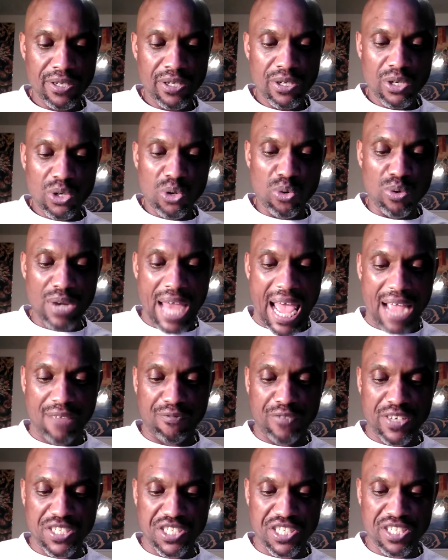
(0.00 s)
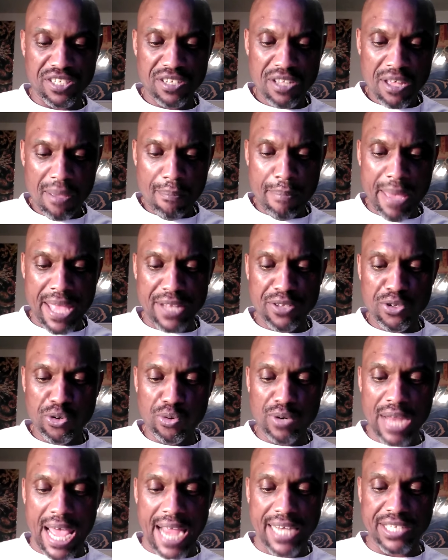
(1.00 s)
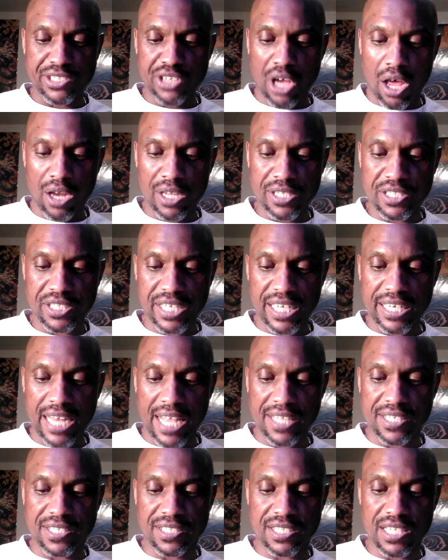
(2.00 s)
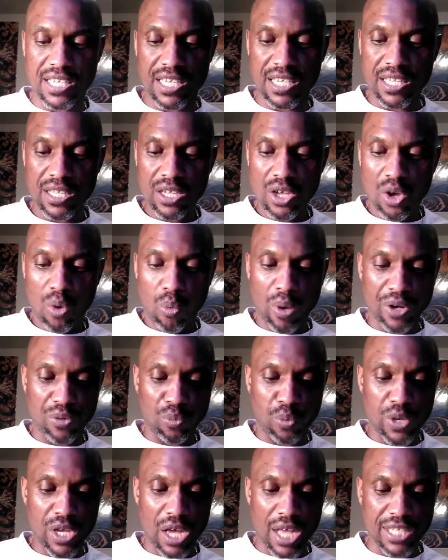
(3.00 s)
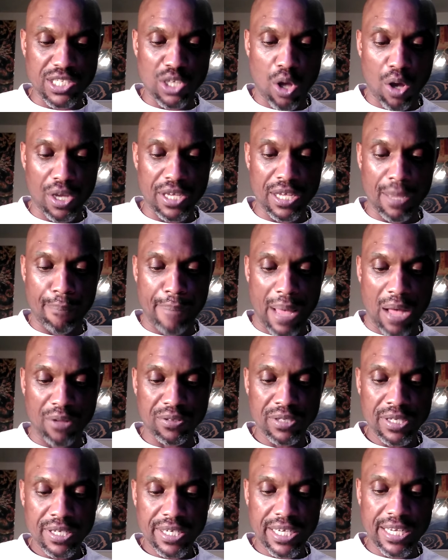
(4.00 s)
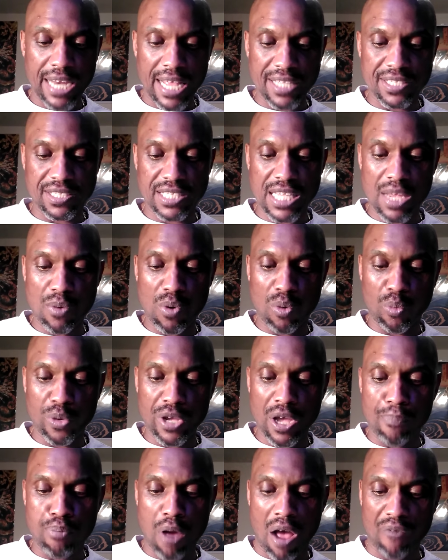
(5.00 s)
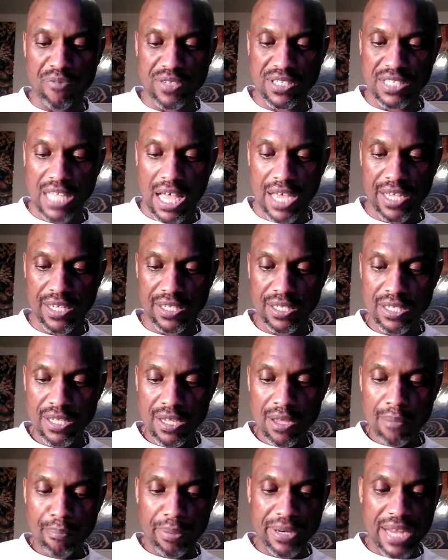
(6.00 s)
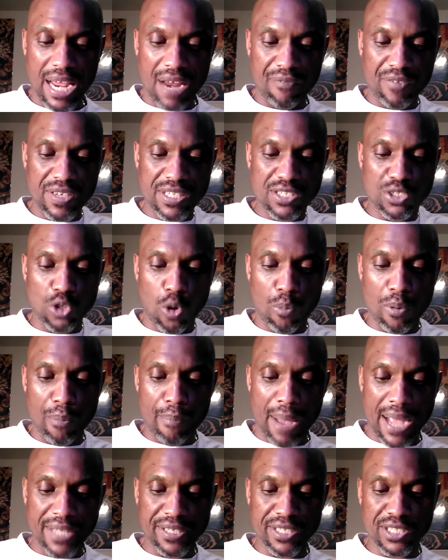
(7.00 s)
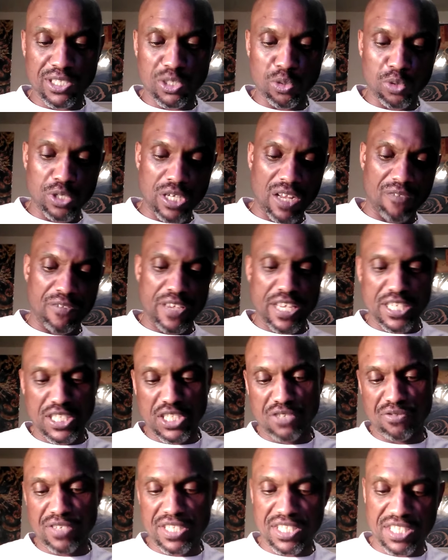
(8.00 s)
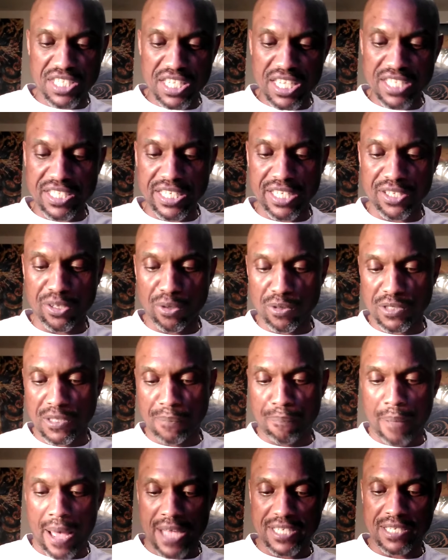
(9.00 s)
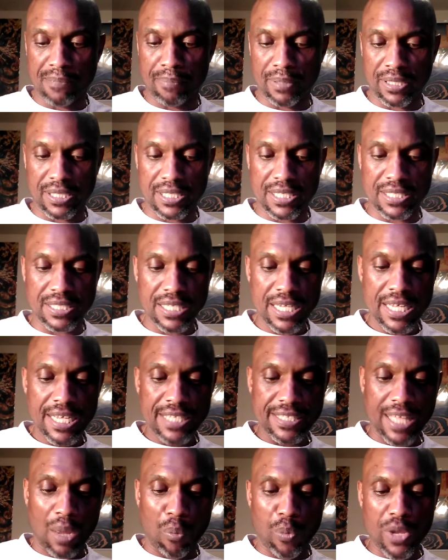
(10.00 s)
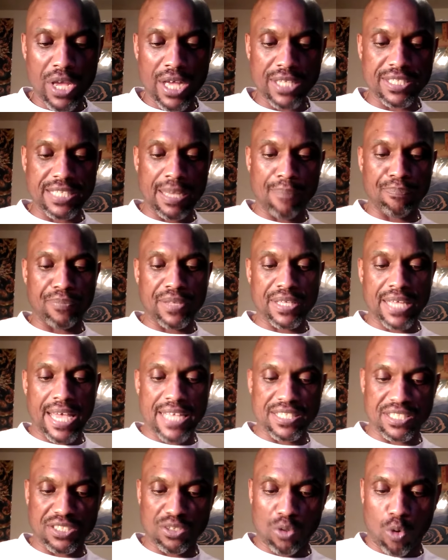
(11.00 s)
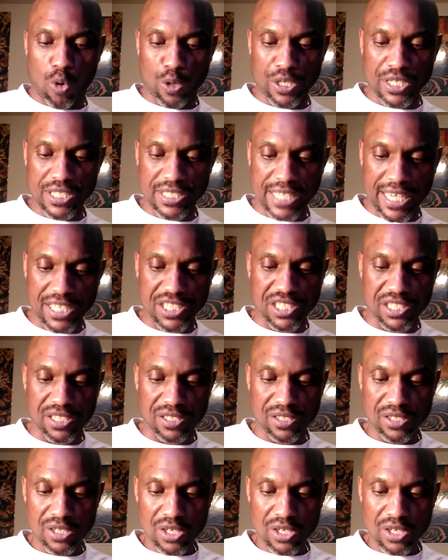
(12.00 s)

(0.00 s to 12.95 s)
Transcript: who lack vision, men who lack knowledge, cannot see what we are talking about, cannot see what we are prophesying. But every sober-minded student of history sees and knows the possibilities that we are attempting as an organization.